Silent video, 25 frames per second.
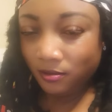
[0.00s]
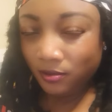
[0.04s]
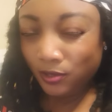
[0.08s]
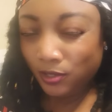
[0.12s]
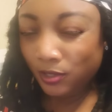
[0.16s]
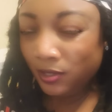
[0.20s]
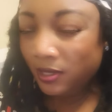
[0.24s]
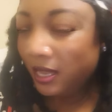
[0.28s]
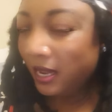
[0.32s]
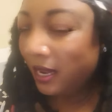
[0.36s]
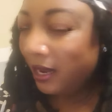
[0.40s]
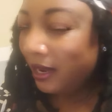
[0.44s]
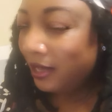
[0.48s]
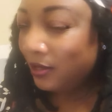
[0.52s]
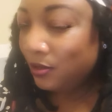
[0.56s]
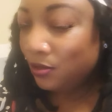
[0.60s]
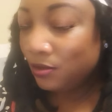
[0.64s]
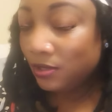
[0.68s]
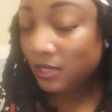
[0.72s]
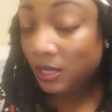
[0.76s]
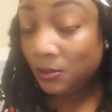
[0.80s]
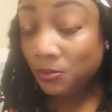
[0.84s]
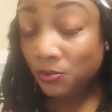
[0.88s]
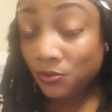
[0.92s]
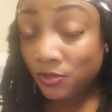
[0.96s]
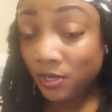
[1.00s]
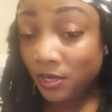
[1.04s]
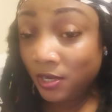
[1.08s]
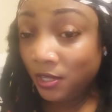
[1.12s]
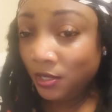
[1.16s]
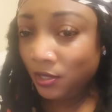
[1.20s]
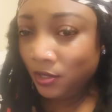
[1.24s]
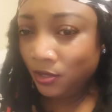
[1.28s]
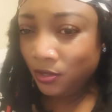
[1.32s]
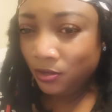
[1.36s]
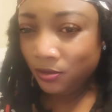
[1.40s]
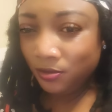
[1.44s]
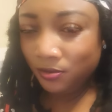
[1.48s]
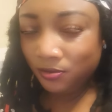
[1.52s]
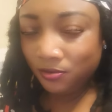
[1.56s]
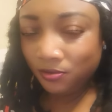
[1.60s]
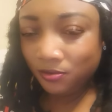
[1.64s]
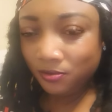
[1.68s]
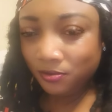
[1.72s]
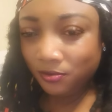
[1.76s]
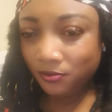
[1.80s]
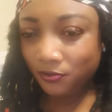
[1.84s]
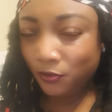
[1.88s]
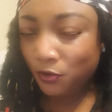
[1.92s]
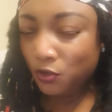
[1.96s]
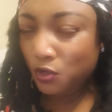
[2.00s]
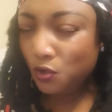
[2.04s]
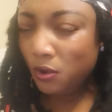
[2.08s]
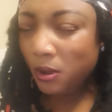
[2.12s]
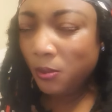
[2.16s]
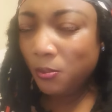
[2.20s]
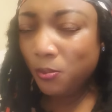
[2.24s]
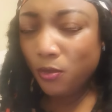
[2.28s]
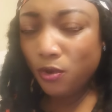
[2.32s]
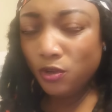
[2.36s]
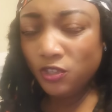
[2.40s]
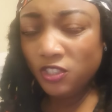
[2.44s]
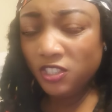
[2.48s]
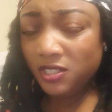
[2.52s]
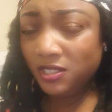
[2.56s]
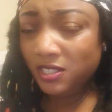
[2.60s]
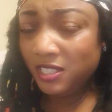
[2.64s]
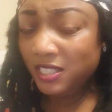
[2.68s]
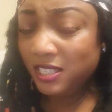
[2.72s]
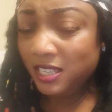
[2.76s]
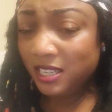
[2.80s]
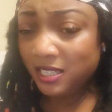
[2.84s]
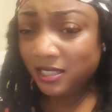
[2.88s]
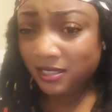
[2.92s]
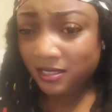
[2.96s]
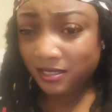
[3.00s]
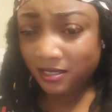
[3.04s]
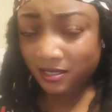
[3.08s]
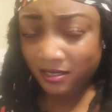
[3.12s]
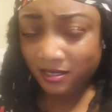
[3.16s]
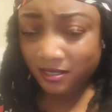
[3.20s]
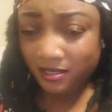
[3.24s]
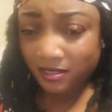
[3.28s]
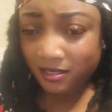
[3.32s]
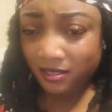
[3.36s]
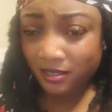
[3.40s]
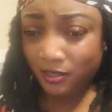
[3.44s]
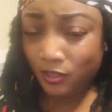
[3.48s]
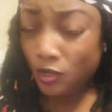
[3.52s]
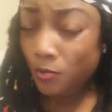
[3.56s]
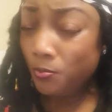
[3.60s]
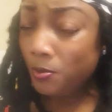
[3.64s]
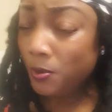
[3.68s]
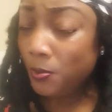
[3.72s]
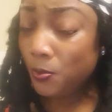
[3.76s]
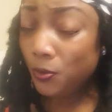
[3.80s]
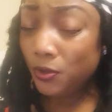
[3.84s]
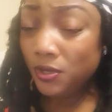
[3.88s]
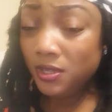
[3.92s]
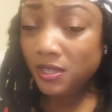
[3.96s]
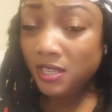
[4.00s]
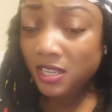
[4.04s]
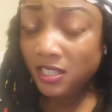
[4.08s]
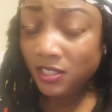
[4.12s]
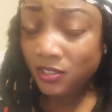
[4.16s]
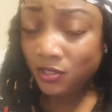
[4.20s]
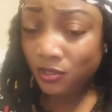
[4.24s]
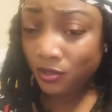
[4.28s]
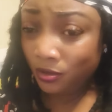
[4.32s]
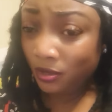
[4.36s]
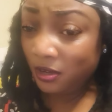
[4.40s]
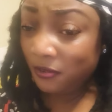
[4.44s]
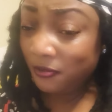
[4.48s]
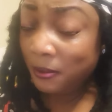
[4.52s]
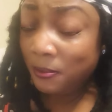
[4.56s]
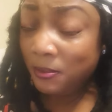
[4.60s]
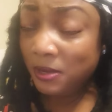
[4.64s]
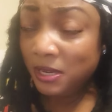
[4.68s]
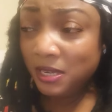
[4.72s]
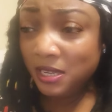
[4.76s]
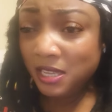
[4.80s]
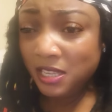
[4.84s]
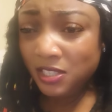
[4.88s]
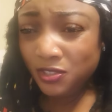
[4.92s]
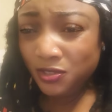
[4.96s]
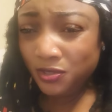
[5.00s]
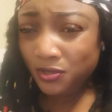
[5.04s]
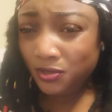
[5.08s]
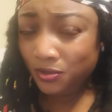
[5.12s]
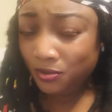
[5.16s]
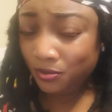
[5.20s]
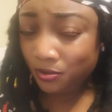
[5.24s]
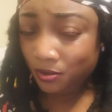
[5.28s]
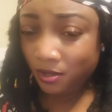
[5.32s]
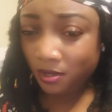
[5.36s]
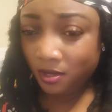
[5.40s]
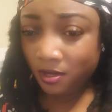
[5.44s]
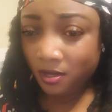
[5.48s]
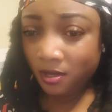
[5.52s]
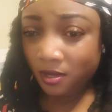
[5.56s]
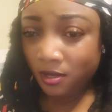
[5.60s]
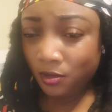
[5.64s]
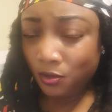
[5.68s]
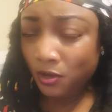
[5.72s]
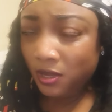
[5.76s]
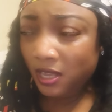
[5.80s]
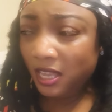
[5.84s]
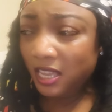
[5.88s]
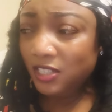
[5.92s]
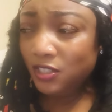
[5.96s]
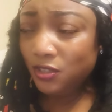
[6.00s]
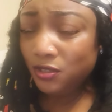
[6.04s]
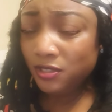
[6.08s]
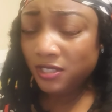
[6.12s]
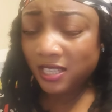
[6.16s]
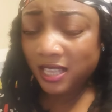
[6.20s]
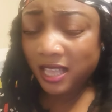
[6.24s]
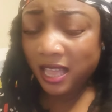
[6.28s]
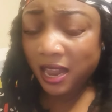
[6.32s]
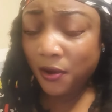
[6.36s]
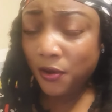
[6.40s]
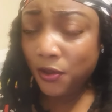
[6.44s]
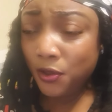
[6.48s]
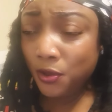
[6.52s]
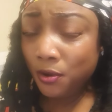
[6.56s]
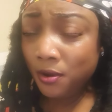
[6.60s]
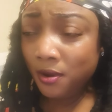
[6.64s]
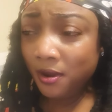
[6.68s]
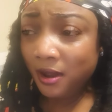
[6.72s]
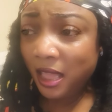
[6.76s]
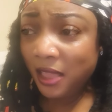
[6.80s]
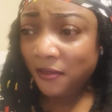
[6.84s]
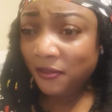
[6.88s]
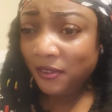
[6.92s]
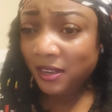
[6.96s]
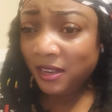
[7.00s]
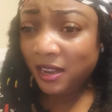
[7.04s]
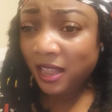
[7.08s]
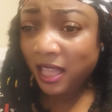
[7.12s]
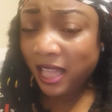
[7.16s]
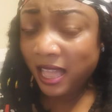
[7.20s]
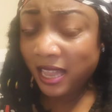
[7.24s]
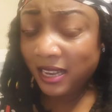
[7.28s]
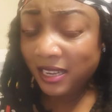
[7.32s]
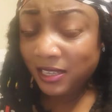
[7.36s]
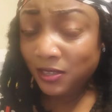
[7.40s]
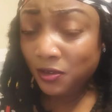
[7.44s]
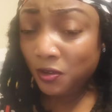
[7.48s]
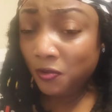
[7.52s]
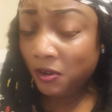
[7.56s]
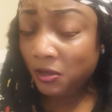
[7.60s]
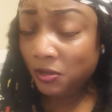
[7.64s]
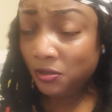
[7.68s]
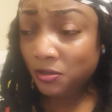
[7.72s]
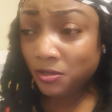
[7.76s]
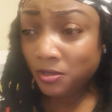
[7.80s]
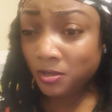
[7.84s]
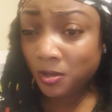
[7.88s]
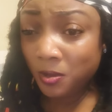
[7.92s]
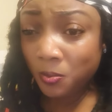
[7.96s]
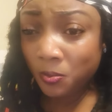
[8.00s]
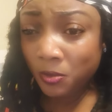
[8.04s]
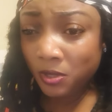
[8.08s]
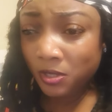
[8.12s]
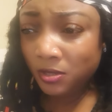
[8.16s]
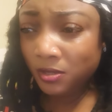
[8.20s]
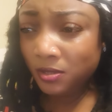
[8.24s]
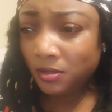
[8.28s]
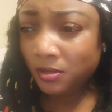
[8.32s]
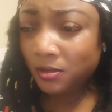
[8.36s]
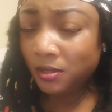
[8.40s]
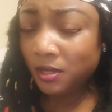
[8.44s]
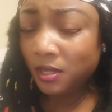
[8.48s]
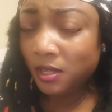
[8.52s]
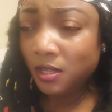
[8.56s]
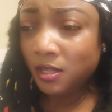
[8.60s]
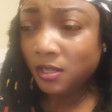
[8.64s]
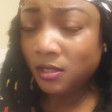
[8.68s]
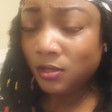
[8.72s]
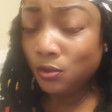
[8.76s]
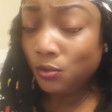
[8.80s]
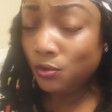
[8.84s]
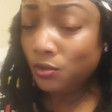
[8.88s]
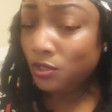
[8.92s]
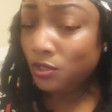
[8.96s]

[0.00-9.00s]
Don't allow that to keep draining you, for you are much needed. Your people need you. Your family needs you. You can't just carry your life and hand it over to someone to, to